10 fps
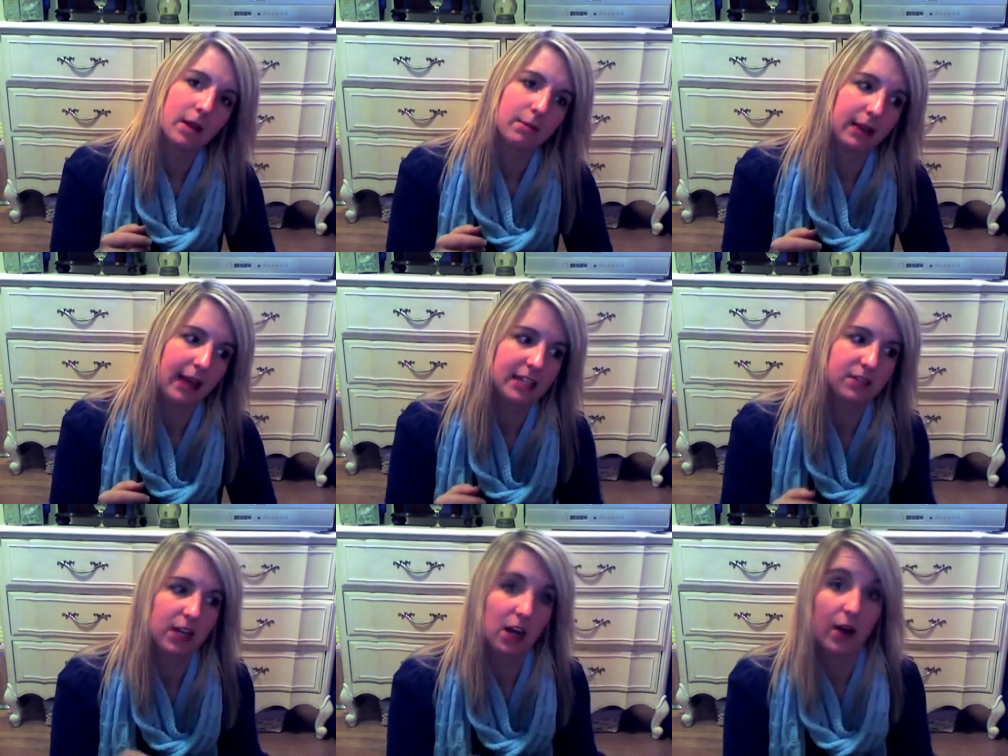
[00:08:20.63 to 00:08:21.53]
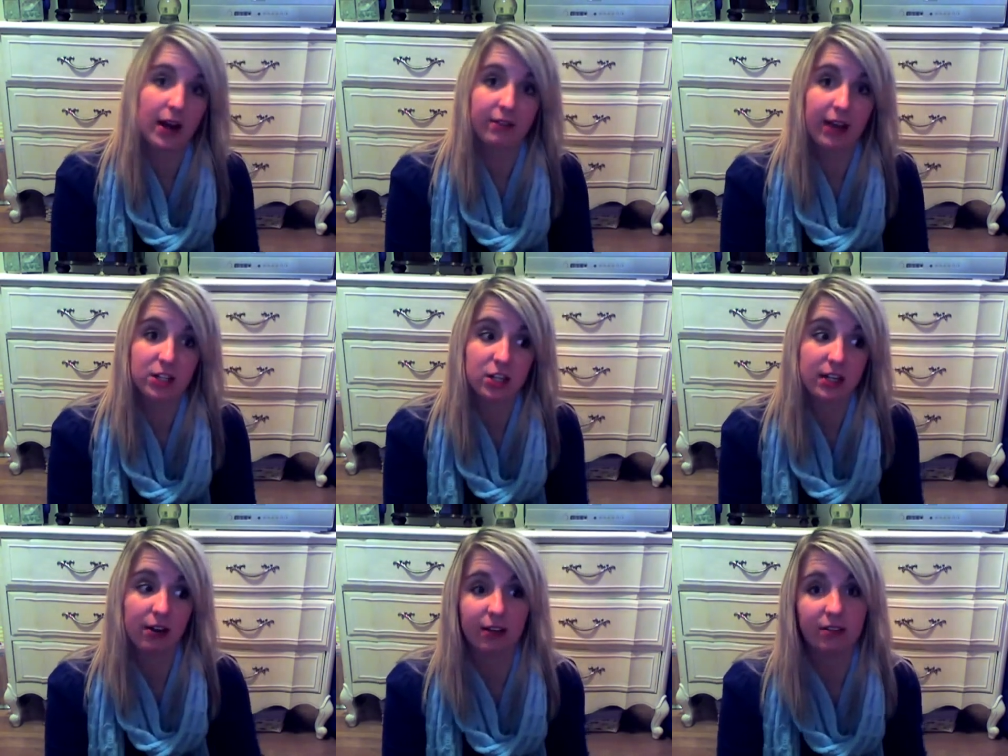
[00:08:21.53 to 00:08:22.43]
in my last video, and I've actually
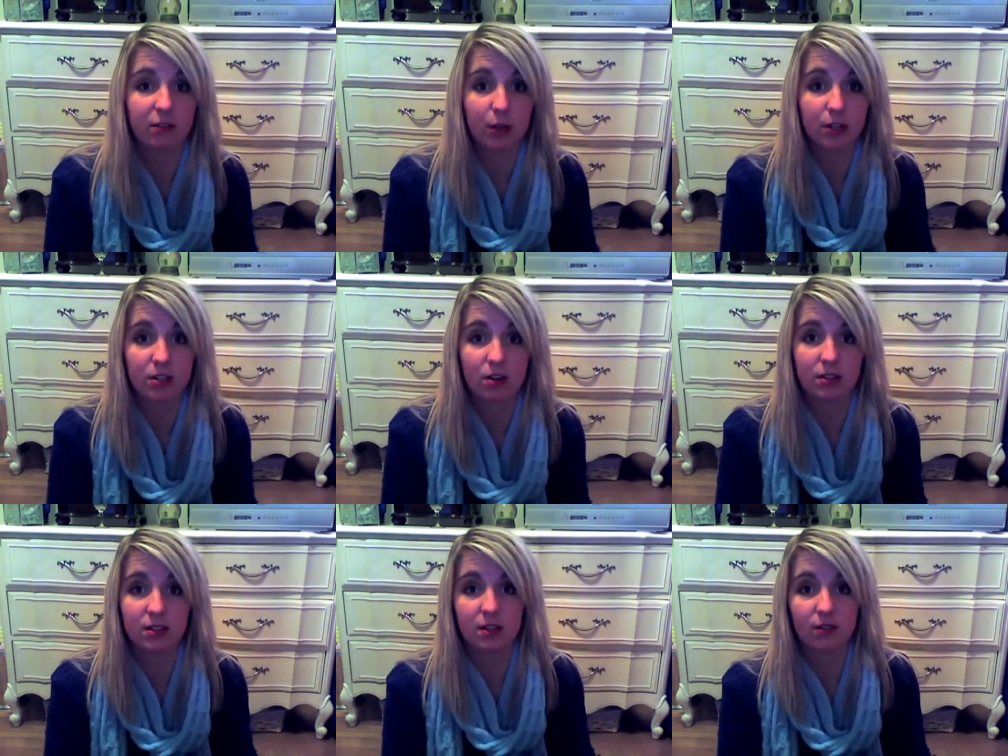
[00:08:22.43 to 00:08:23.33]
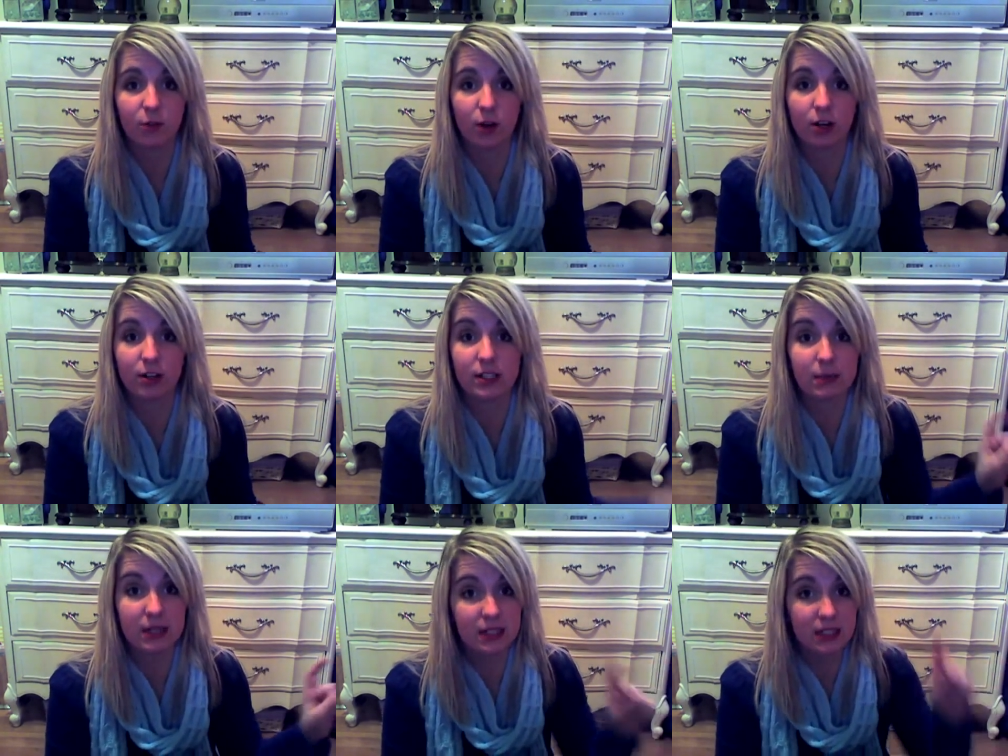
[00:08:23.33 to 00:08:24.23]
now given purse hooks for
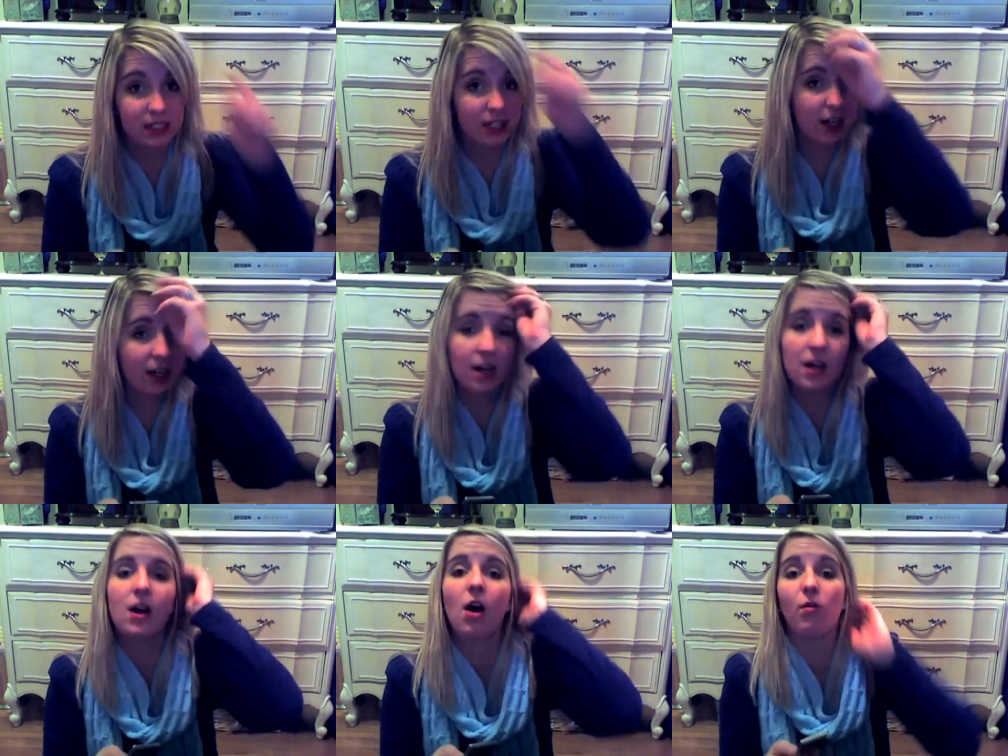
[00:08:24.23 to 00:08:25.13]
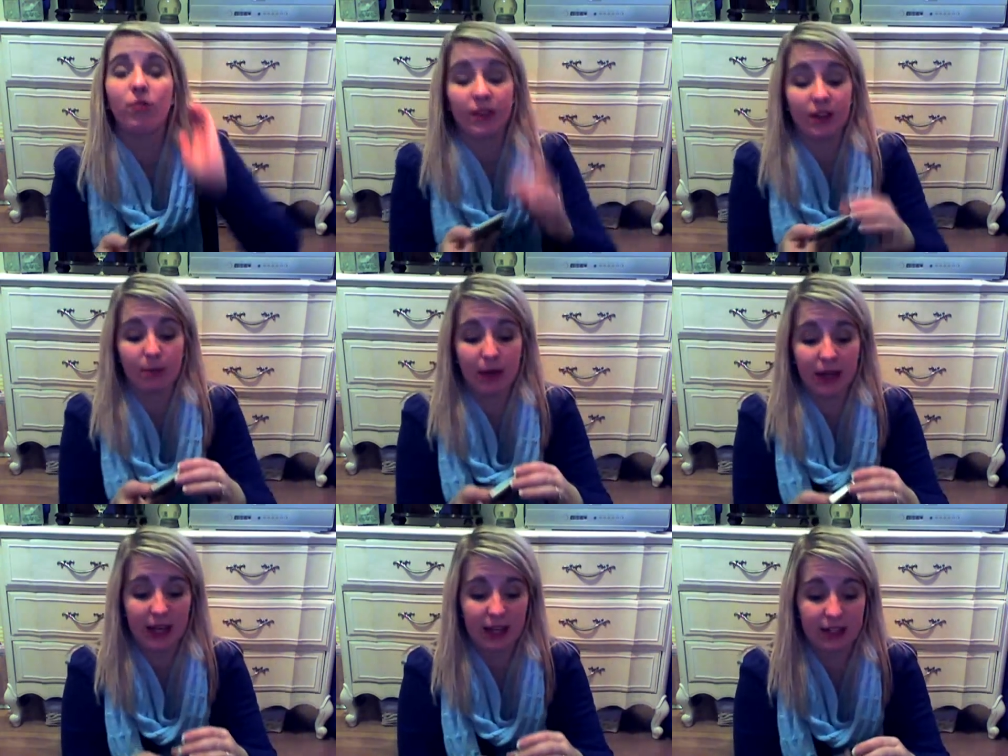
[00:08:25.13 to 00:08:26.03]
Christmas this year. Hopefully they're a
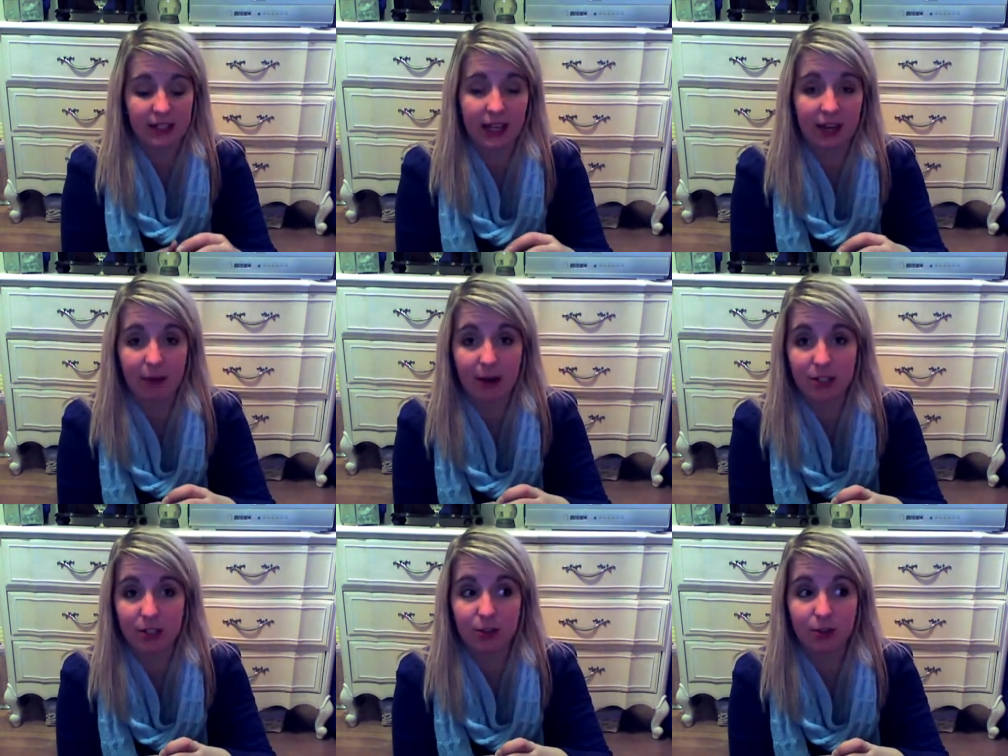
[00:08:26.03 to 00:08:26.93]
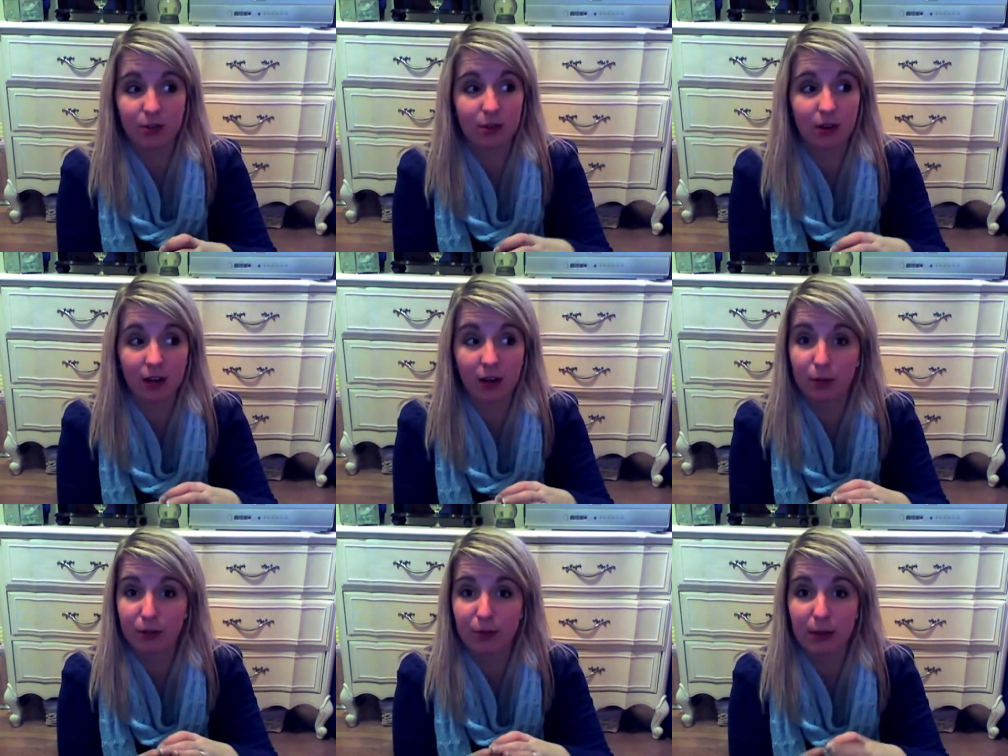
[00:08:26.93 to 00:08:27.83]
big hit because I gave them out to a
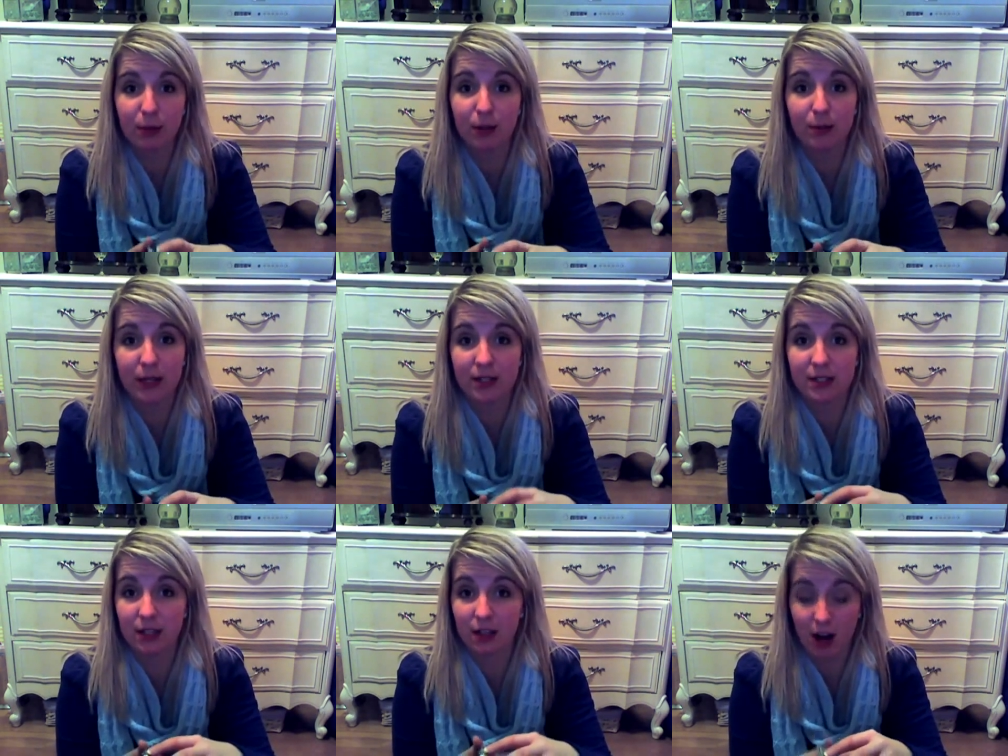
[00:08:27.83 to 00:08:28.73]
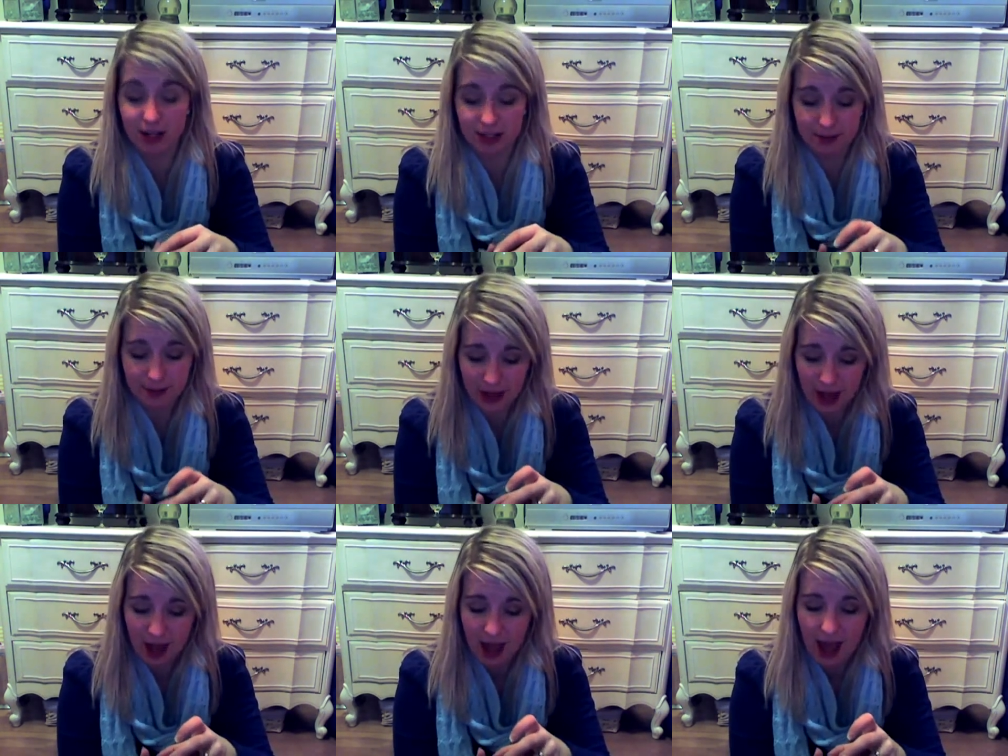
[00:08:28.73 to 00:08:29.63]
number of people because they're awesome.
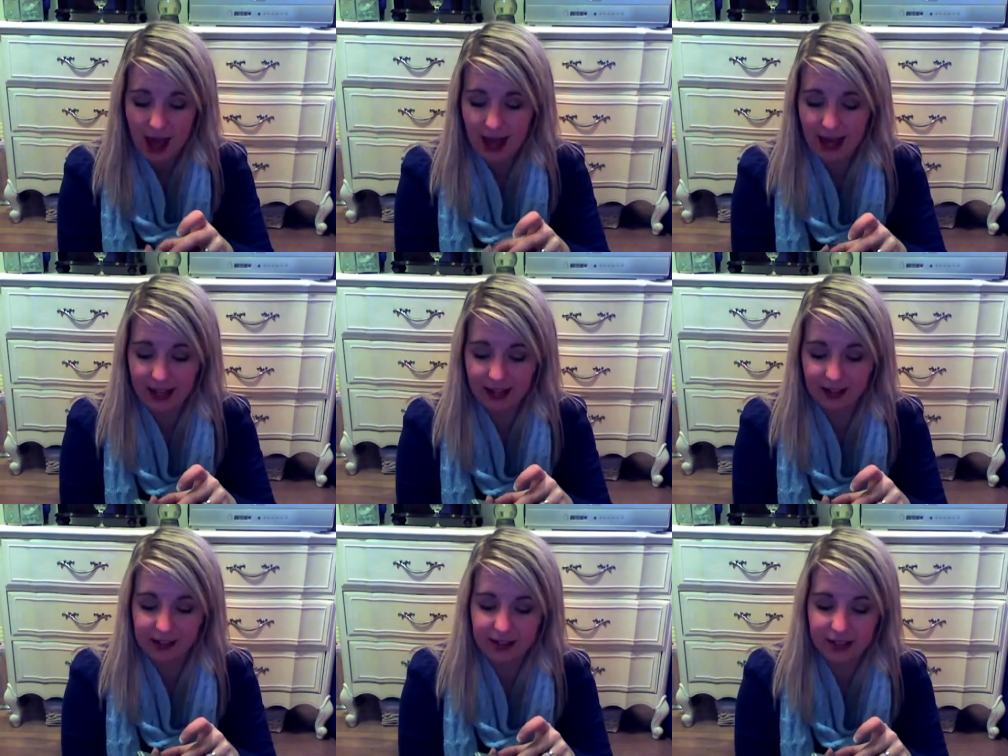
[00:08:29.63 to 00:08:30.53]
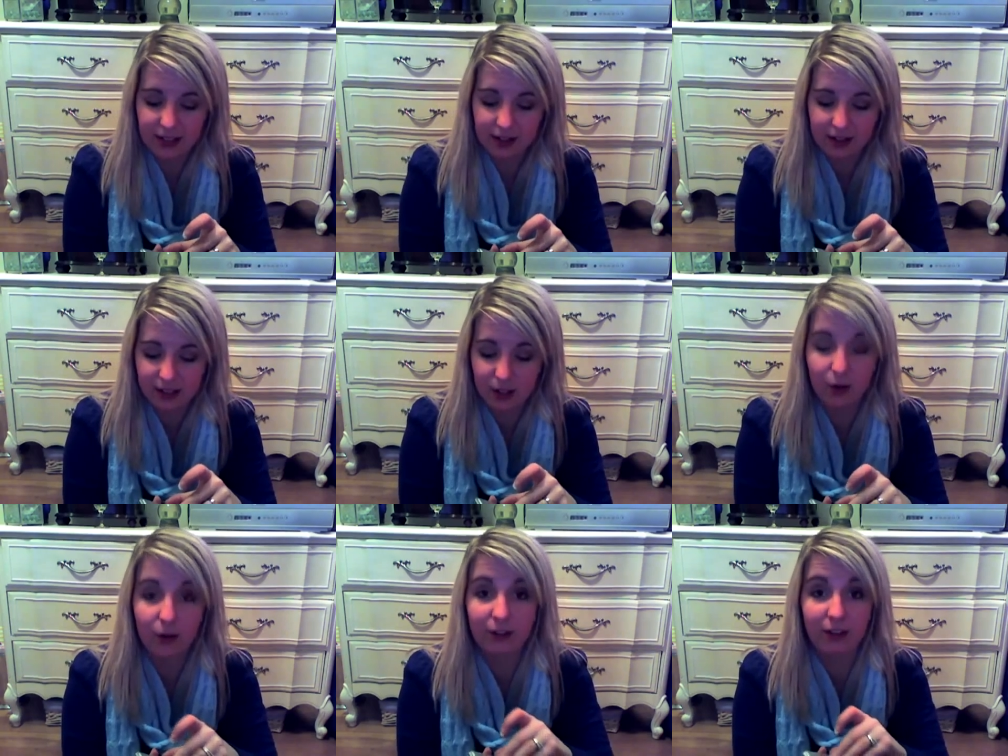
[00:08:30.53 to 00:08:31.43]
And
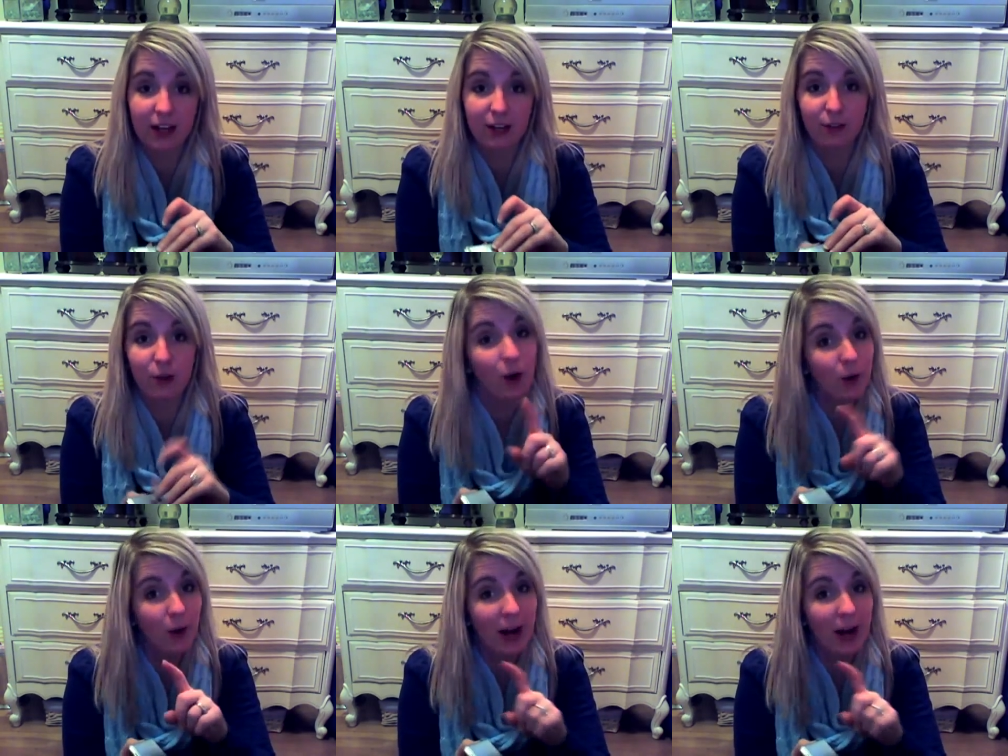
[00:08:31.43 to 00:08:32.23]
so if any of you are